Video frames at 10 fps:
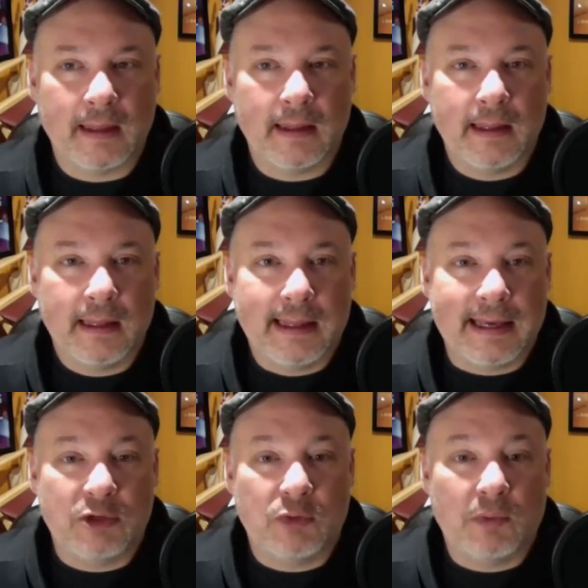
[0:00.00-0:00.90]
How
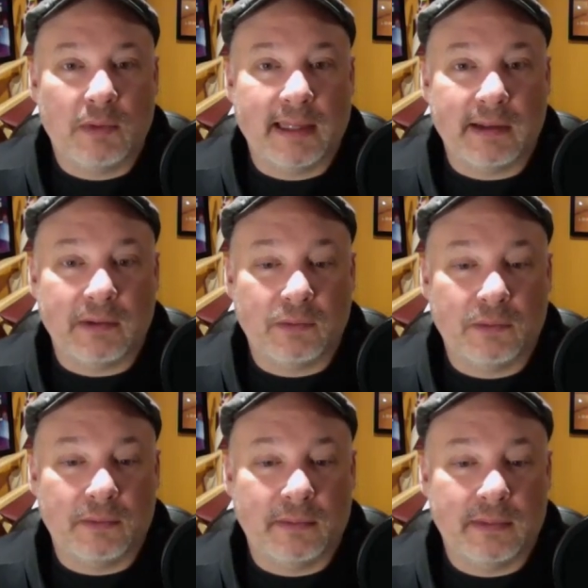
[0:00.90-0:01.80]
do like
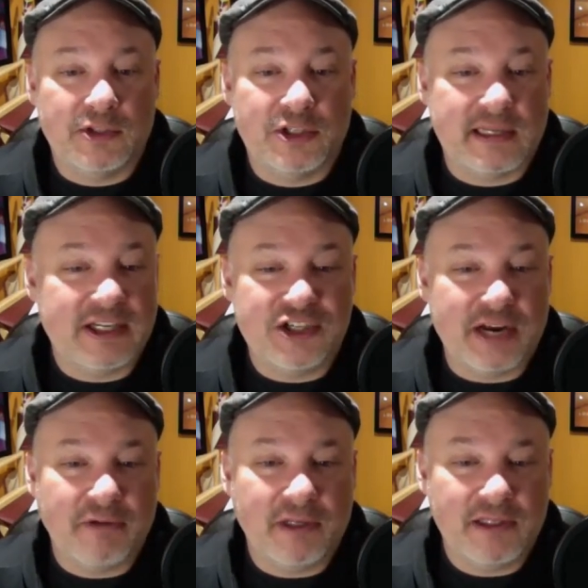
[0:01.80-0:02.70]
just in
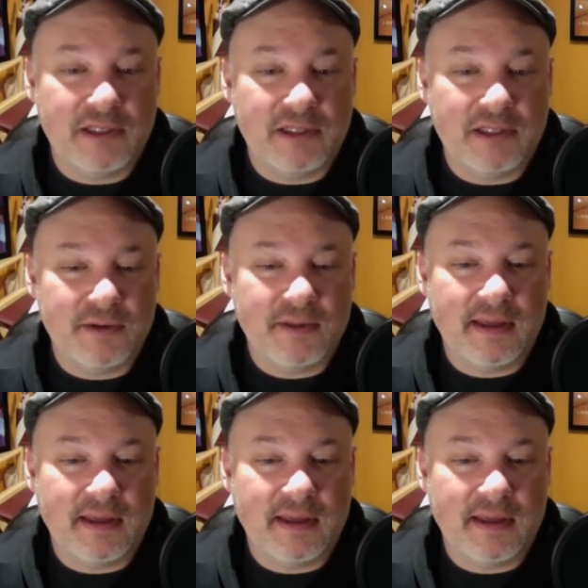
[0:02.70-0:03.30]
general sort of thing?